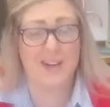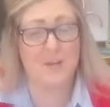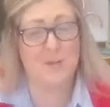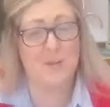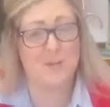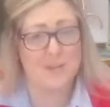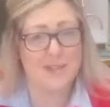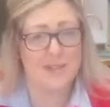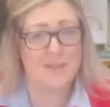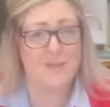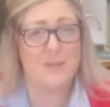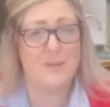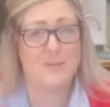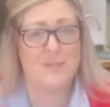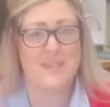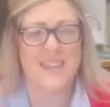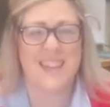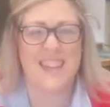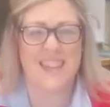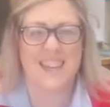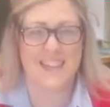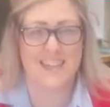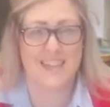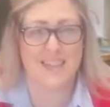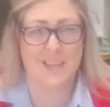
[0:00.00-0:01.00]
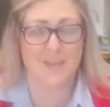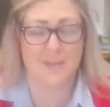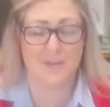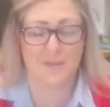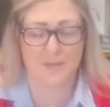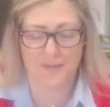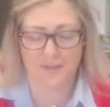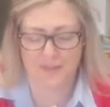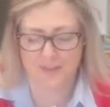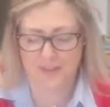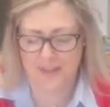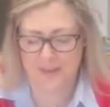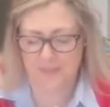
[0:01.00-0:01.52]
in order for you to cut it out
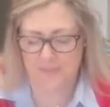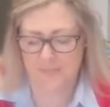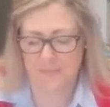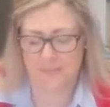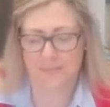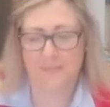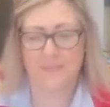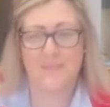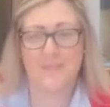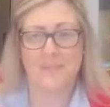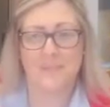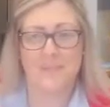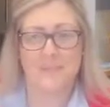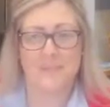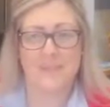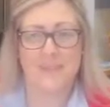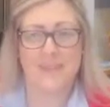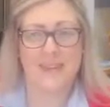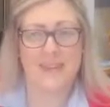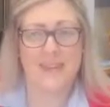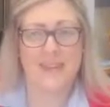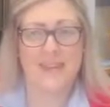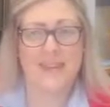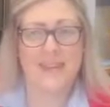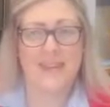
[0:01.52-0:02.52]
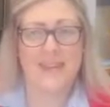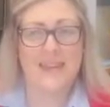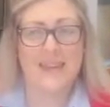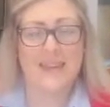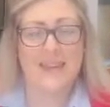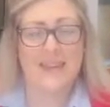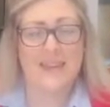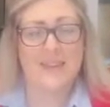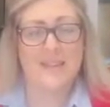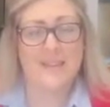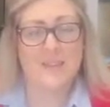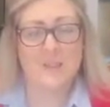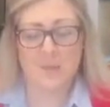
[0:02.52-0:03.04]
for them.
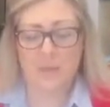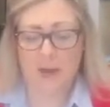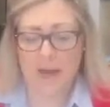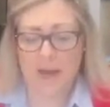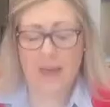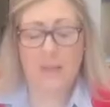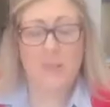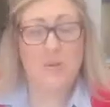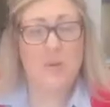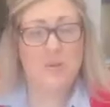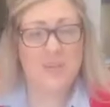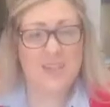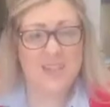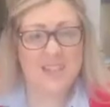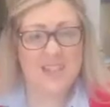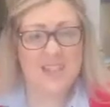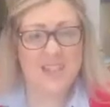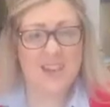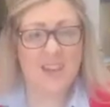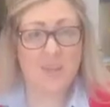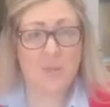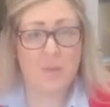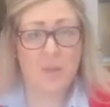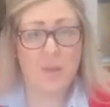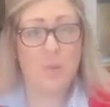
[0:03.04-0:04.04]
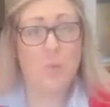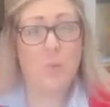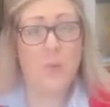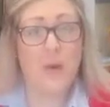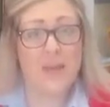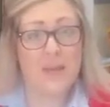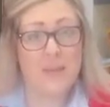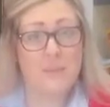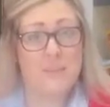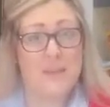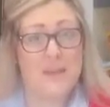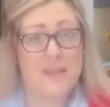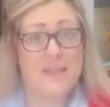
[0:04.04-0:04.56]
So I'm going to start with a
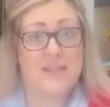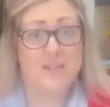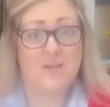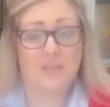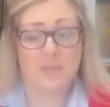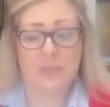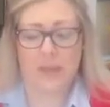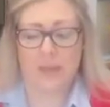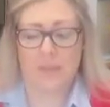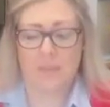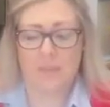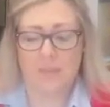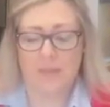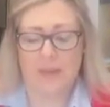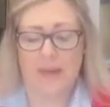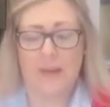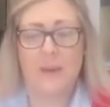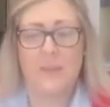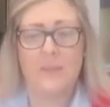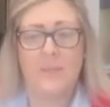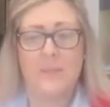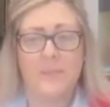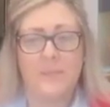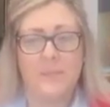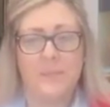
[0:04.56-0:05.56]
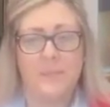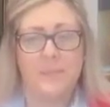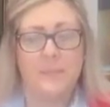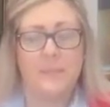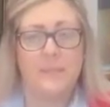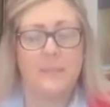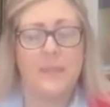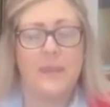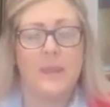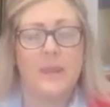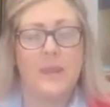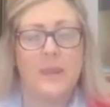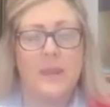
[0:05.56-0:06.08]
white piece of paper,
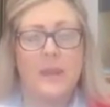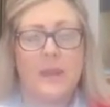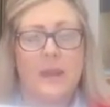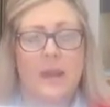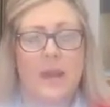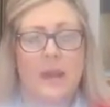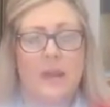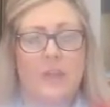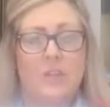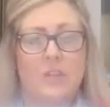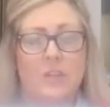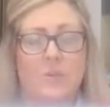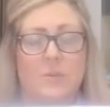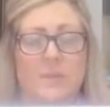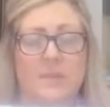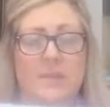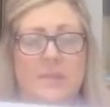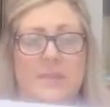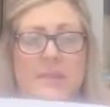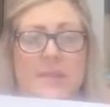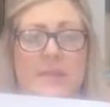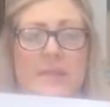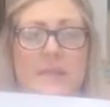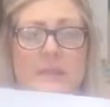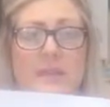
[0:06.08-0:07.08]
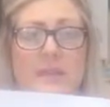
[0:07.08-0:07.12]
and you can see